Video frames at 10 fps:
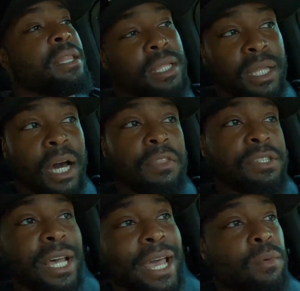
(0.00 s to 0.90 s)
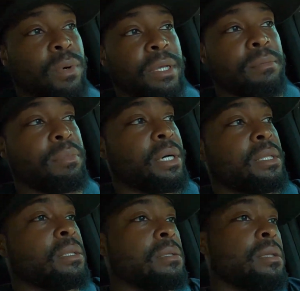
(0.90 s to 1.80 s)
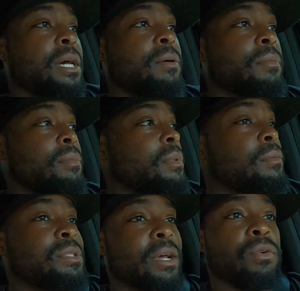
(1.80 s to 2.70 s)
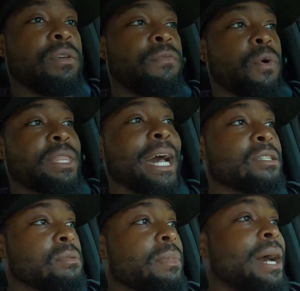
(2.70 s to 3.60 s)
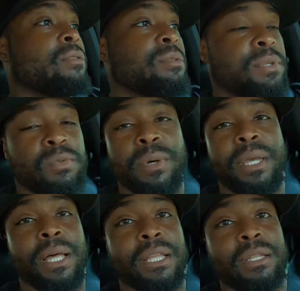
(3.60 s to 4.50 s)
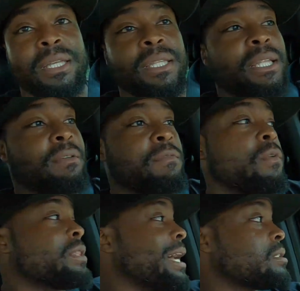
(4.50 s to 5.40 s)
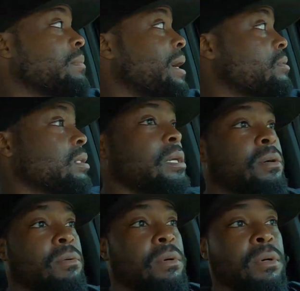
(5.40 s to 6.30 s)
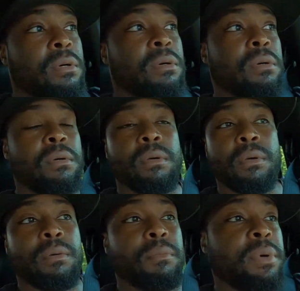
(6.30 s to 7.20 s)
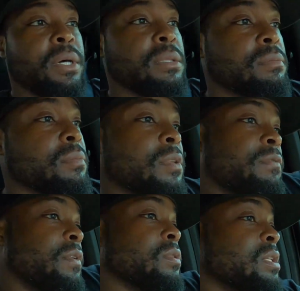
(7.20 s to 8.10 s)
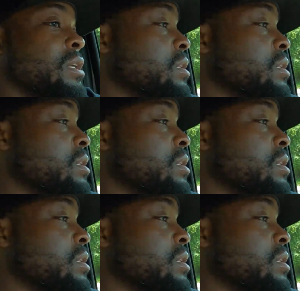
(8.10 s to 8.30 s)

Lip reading: and then the other side went. But yep, it was like only 4,000 miles in between. I literally did it 4,000 miles ago. But it feels